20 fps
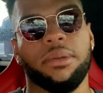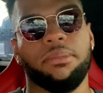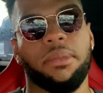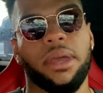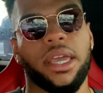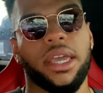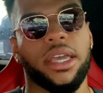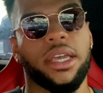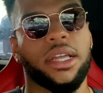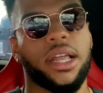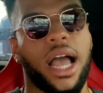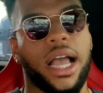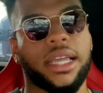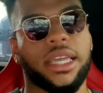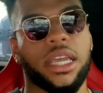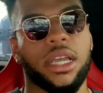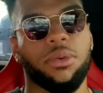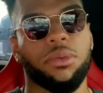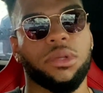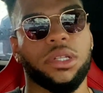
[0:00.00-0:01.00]
man, I
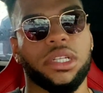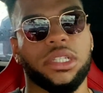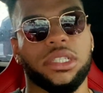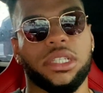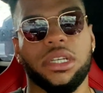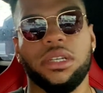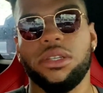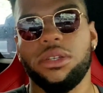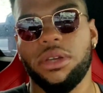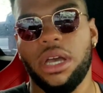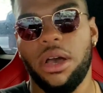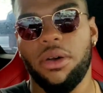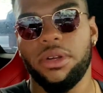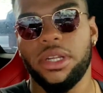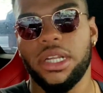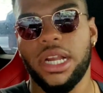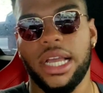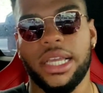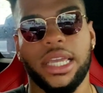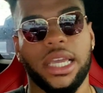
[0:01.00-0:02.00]
can't really tell you how it
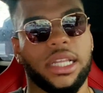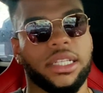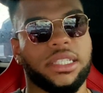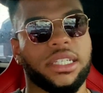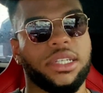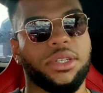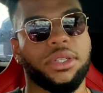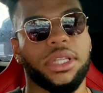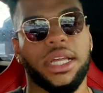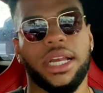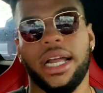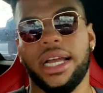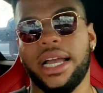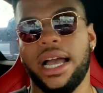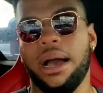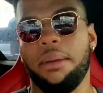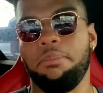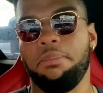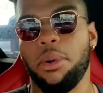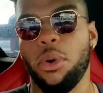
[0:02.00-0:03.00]
is. I can't tell you that I
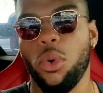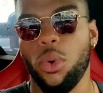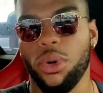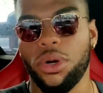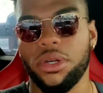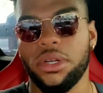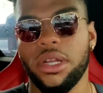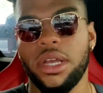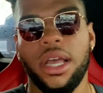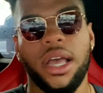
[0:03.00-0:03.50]
got bored.